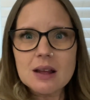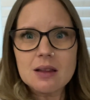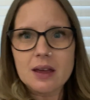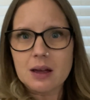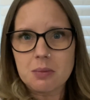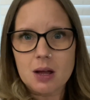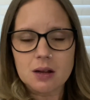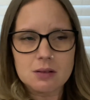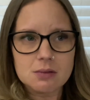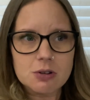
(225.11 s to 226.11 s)
I'm not
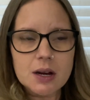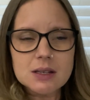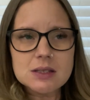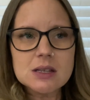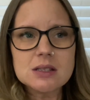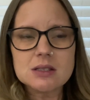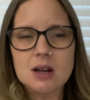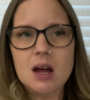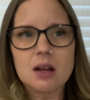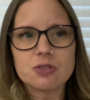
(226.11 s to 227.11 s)
crazy. It's
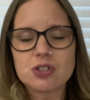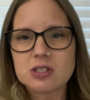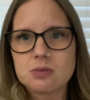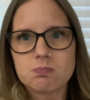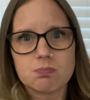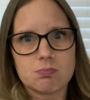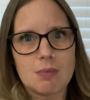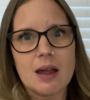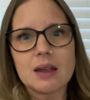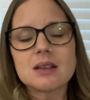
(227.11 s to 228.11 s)
not just
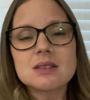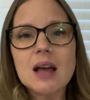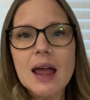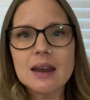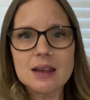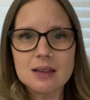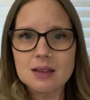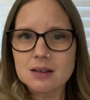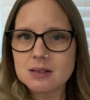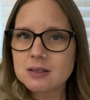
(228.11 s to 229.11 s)
my anxiety
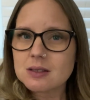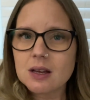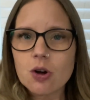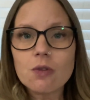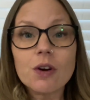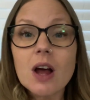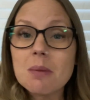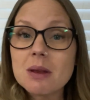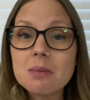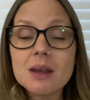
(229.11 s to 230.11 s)
that is
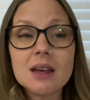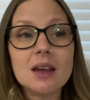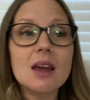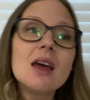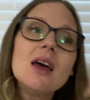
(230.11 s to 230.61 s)
overcoming me.